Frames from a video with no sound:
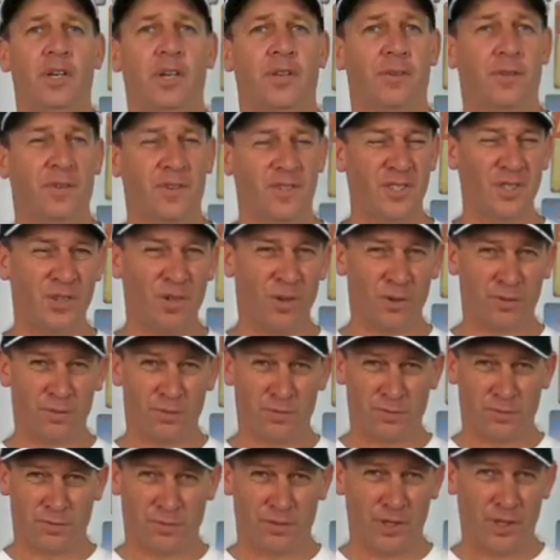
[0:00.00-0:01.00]
if it's not
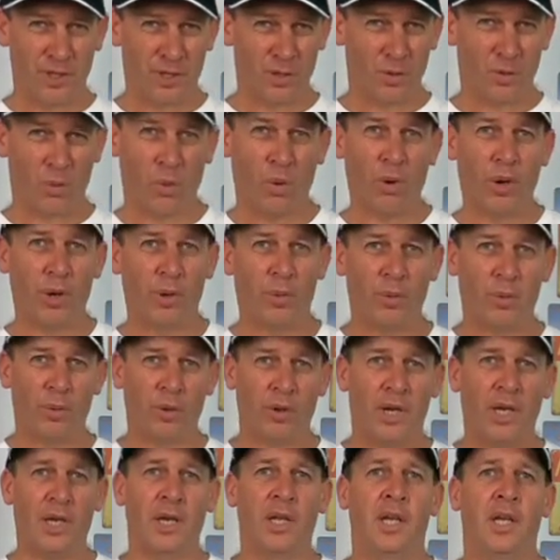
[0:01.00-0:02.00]
fitting quite
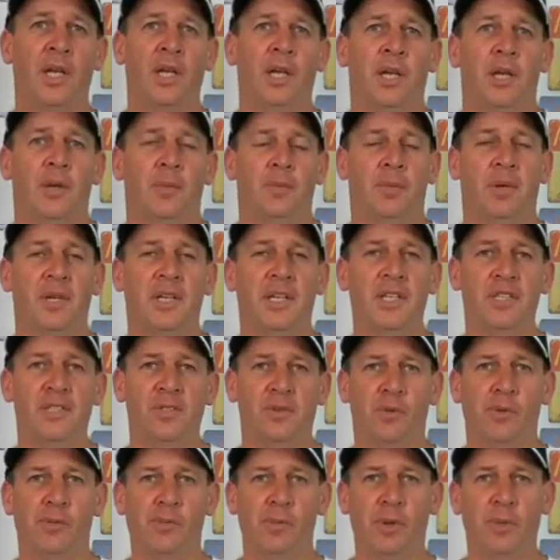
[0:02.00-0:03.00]
right, please
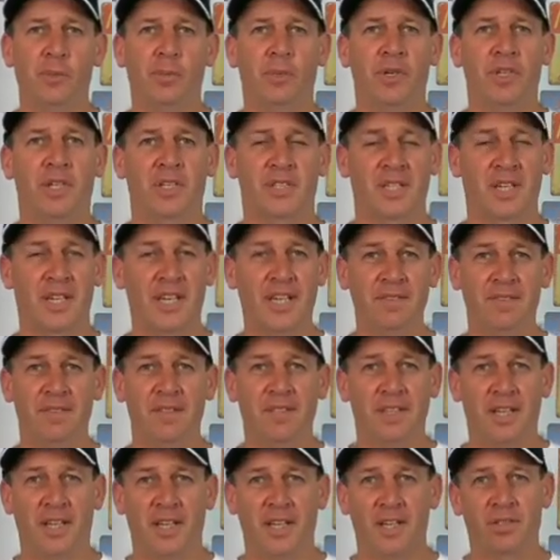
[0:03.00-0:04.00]
remember, just leave the
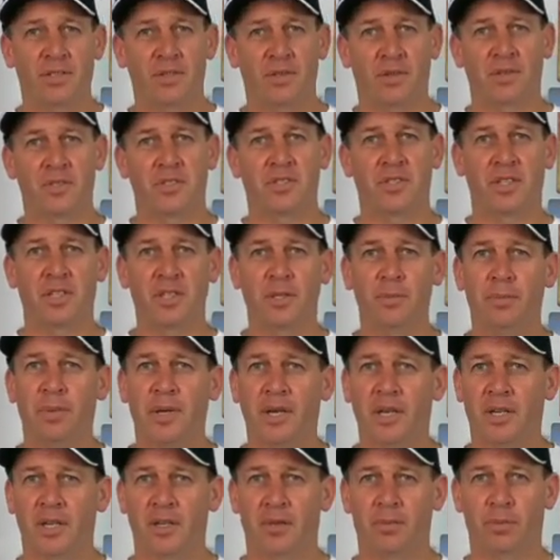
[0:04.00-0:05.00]
tags on, send it
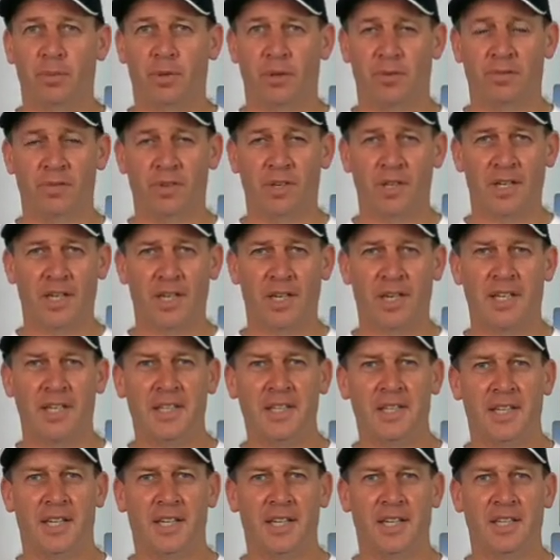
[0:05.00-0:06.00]
back in perfectly
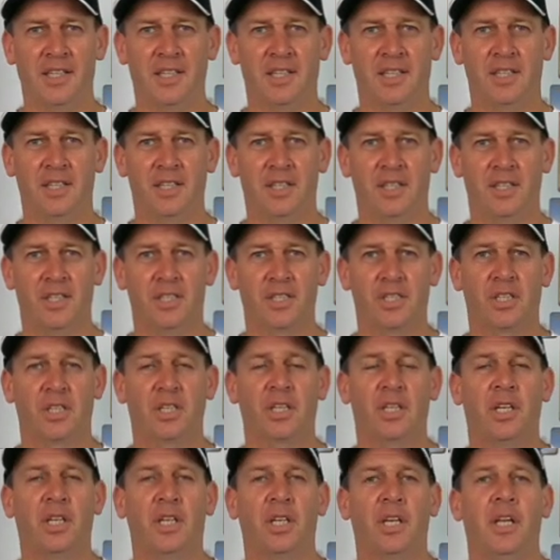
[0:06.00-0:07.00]
clean condition,
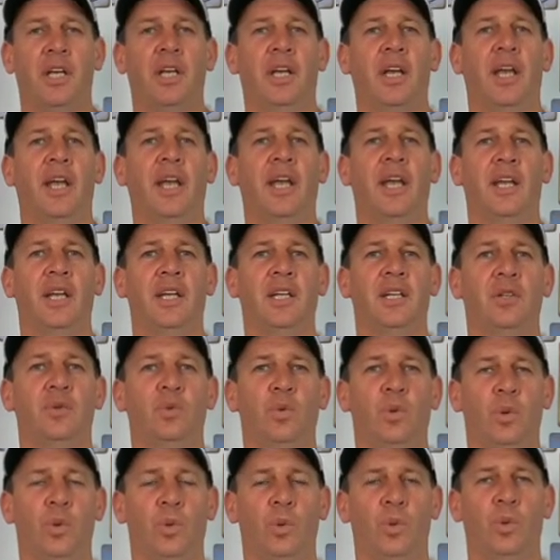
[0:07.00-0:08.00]
and
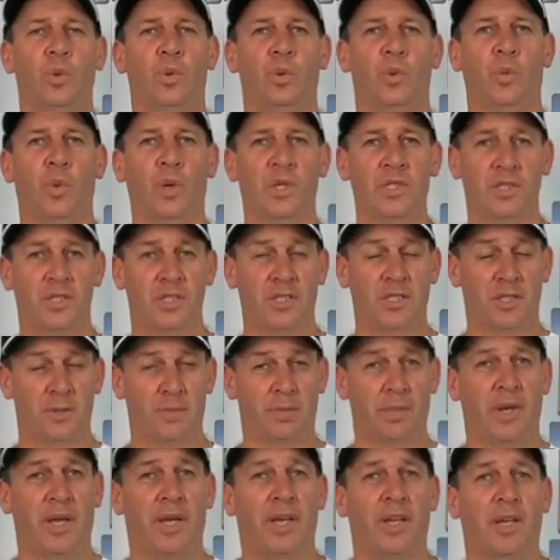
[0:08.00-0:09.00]
once it's
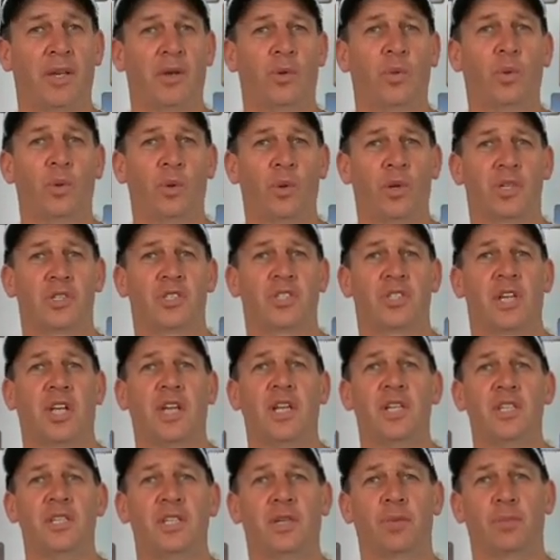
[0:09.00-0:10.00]
back, we'll
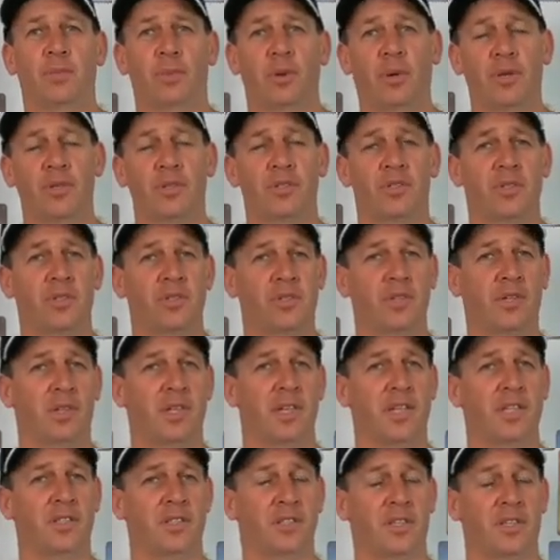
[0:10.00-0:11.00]
exchange it, process it,
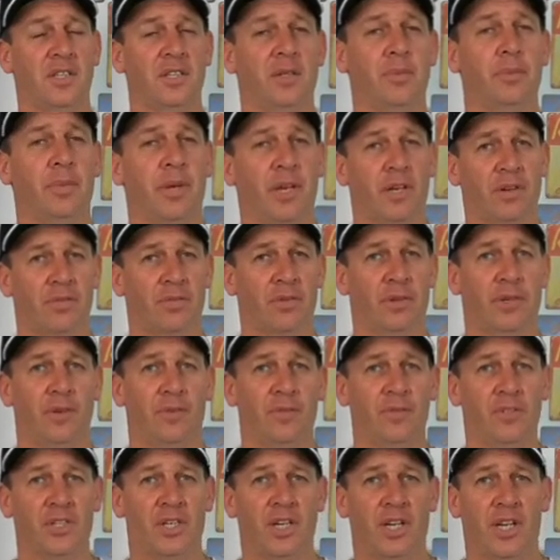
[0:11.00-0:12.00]
and send it back free of
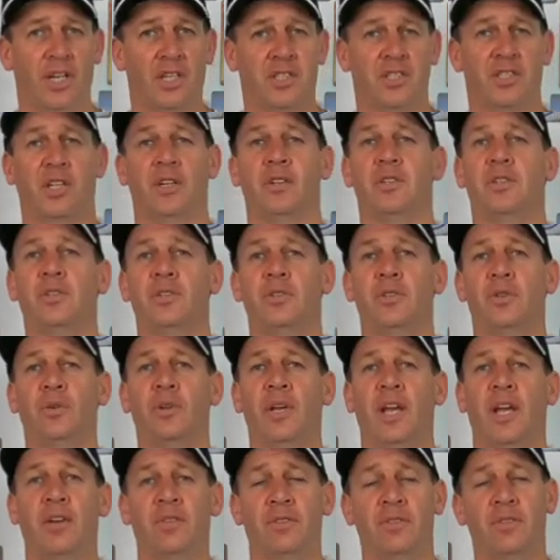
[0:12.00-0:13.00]
charge. Now, you do
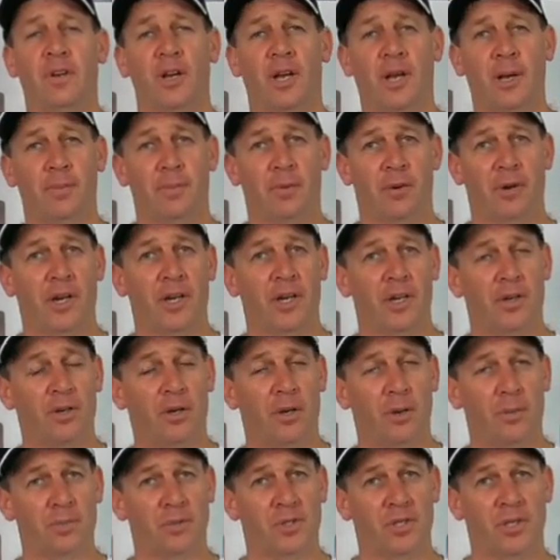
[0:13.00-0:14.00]
have the upgraded
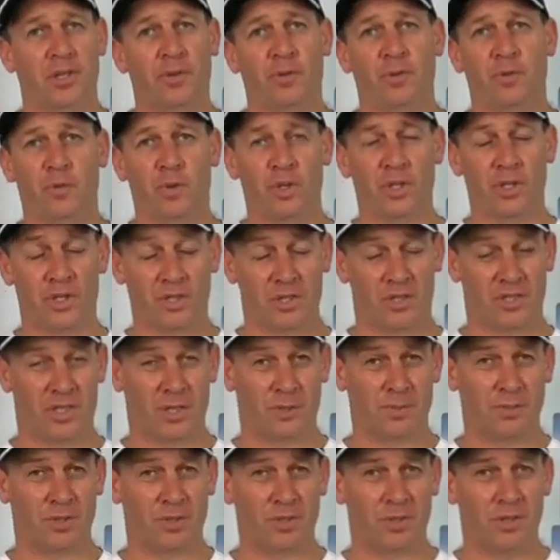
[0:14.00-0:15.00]
option, which is
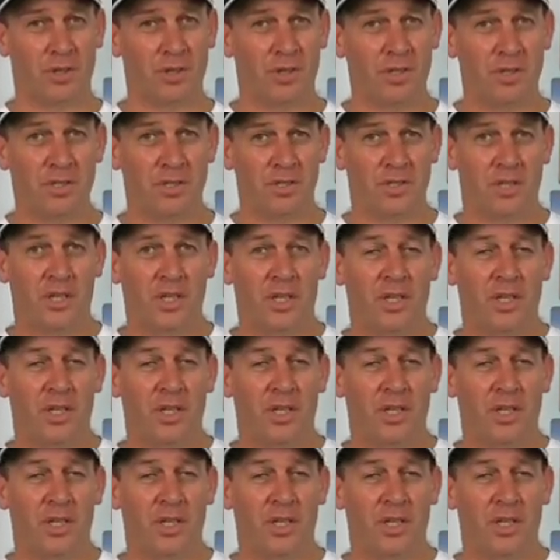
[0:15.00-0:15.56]
subsidized.